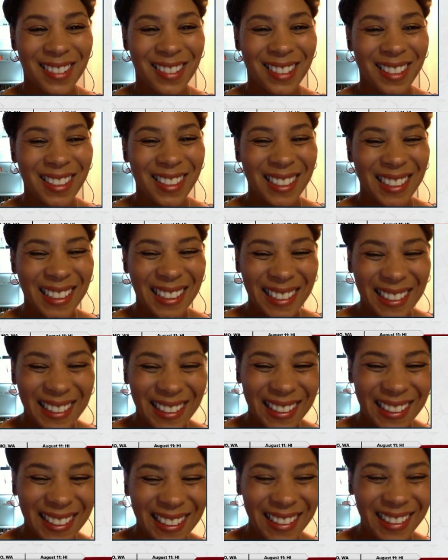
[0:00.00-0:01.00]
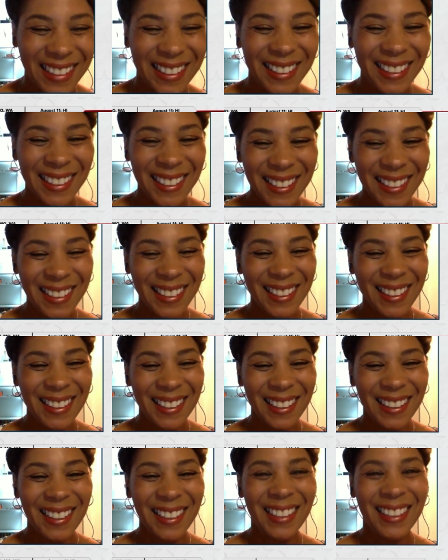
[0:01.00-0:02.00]

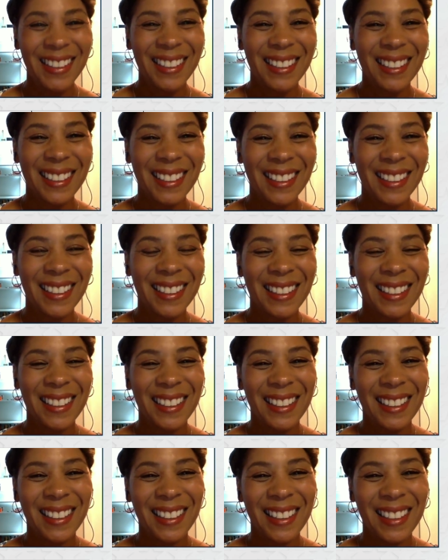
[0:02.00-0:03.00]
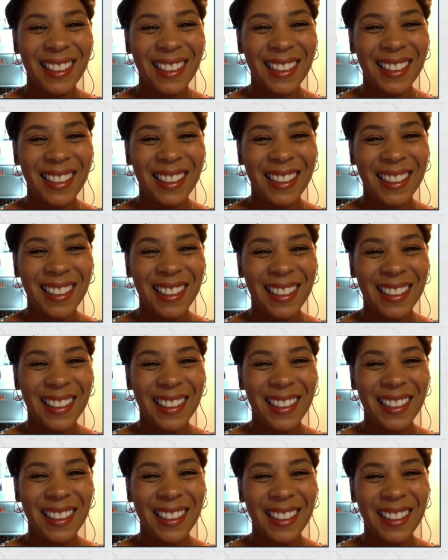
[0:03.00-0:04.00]

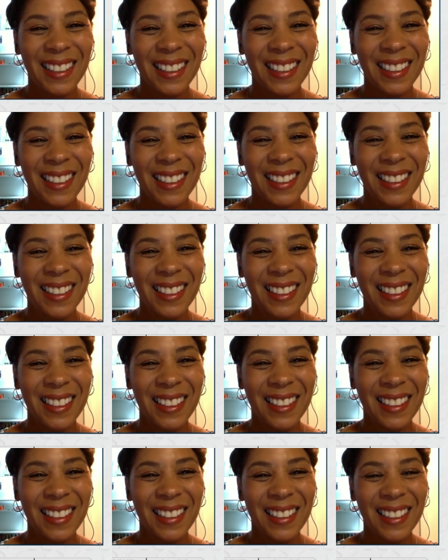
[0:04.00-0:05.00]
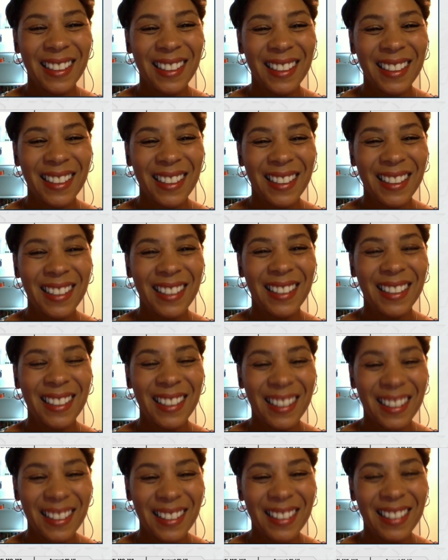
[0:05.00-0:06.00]

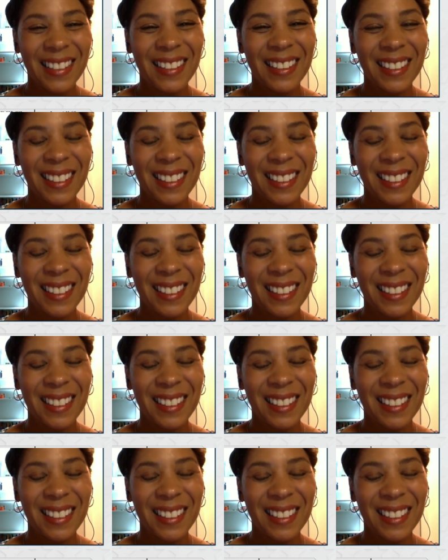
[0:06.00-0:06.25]
The person shown says nothing.